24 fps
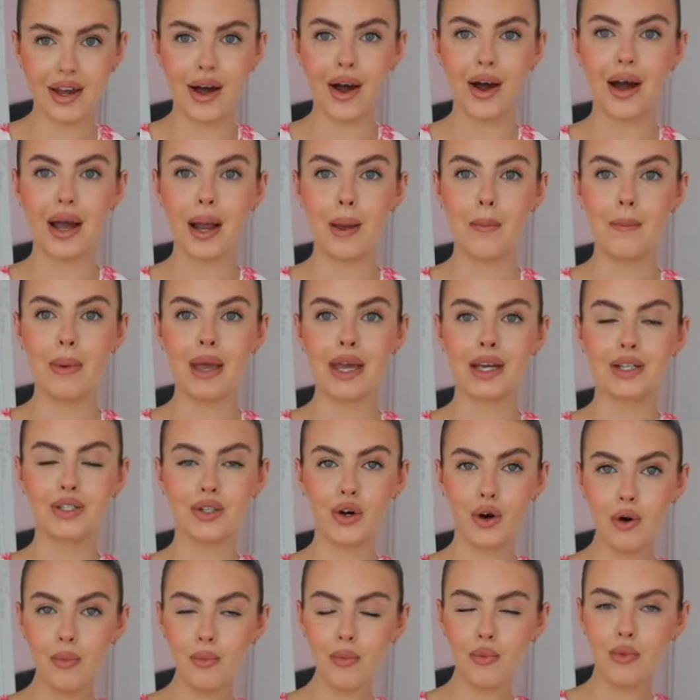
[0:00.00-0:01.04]
that I picked
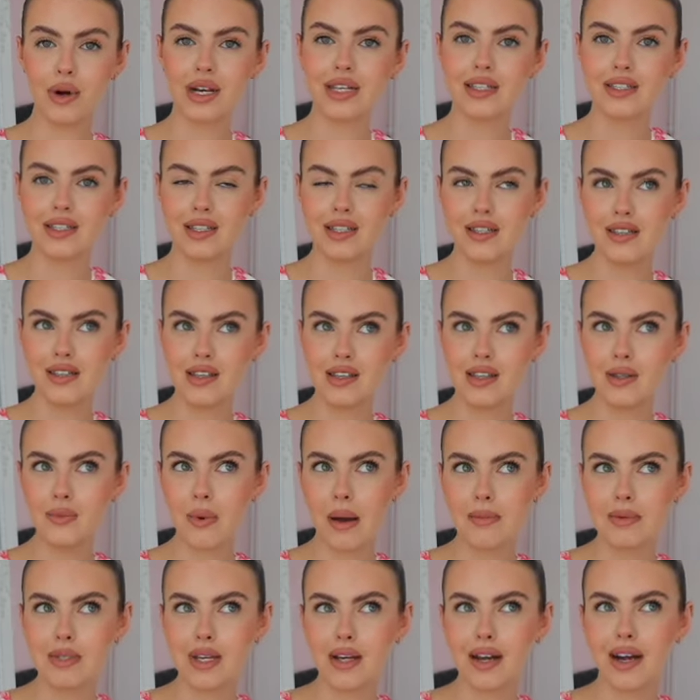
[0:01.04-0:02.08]
up. When I seen this on the
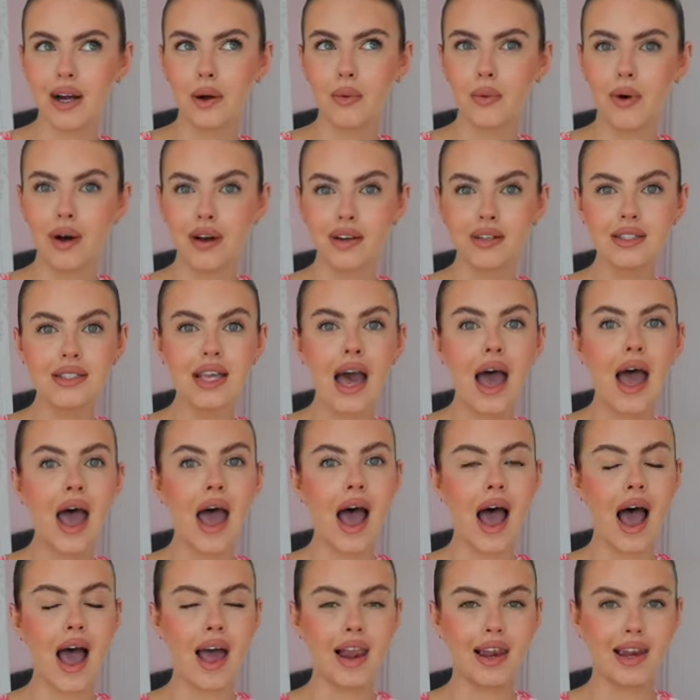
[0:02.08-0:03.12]
website, I was
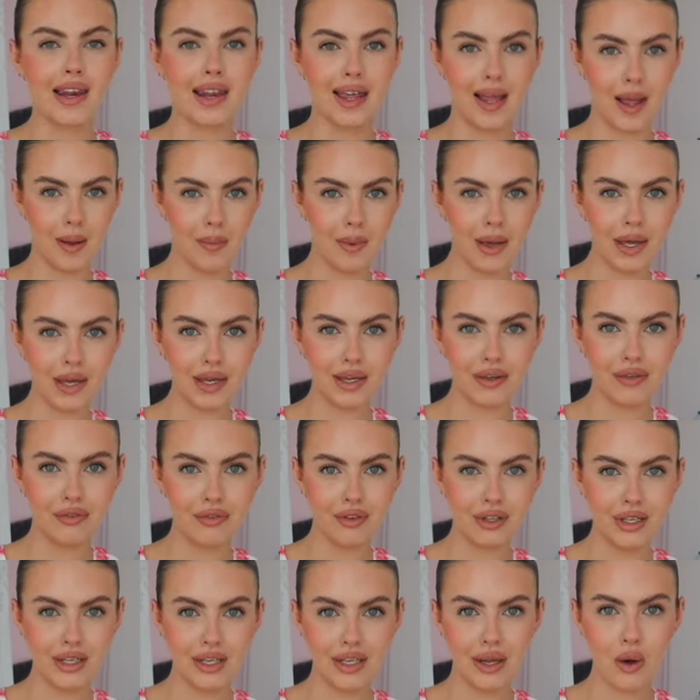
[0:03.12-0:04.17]
a little bit
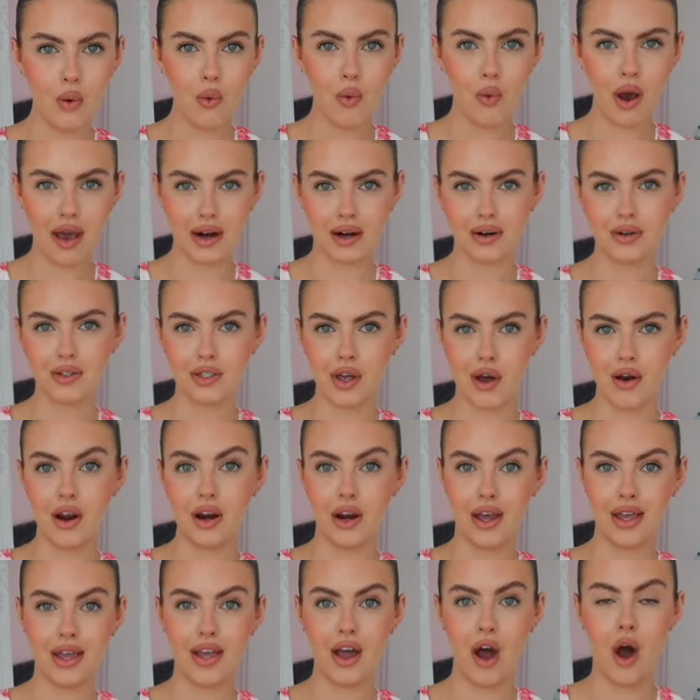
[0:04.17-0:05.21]
iffy whether I was gonna
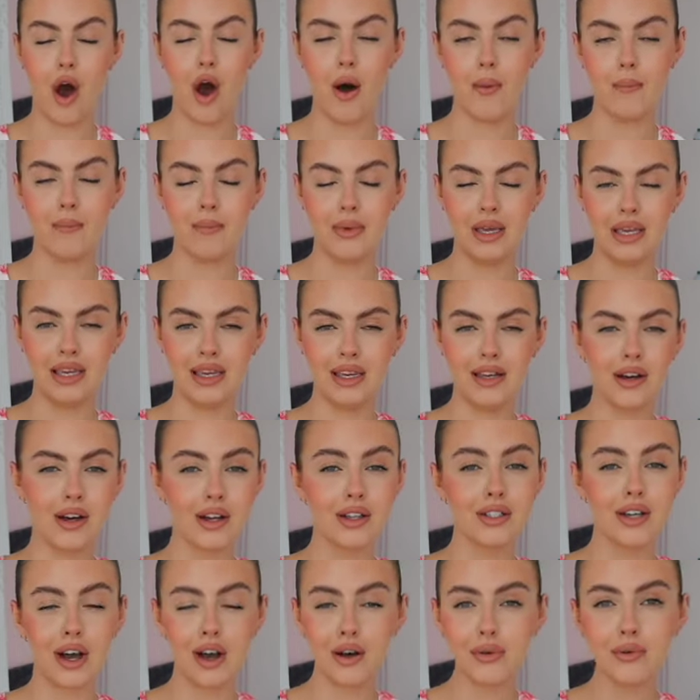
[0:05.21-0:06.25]
like it on me,
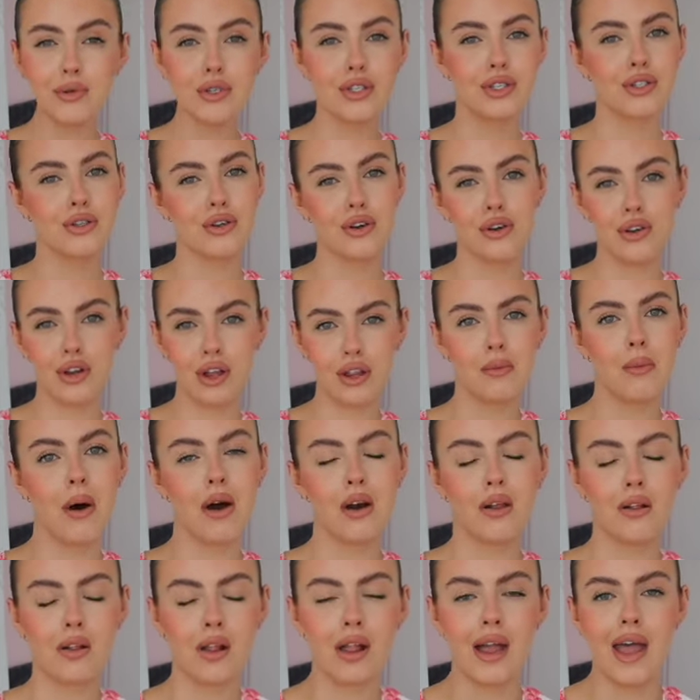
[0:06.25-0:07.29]
because I thought it was stunning on the
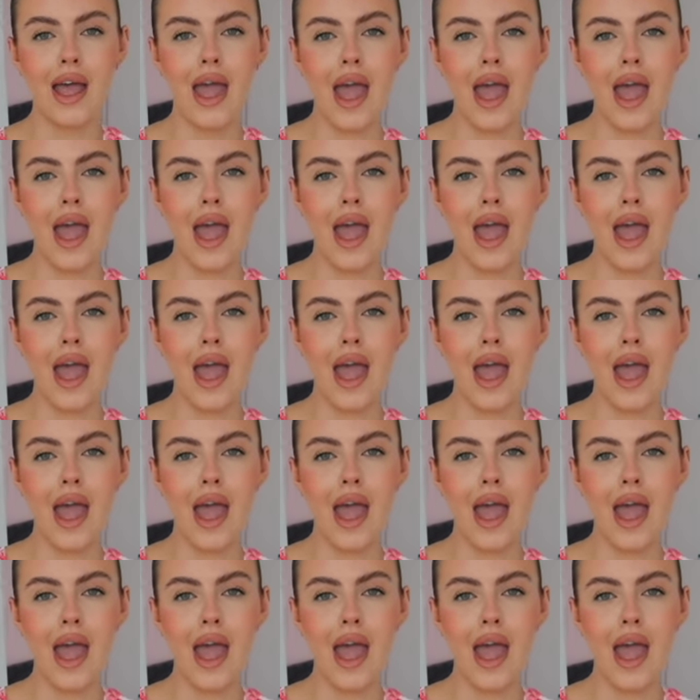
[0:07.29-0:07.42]
model,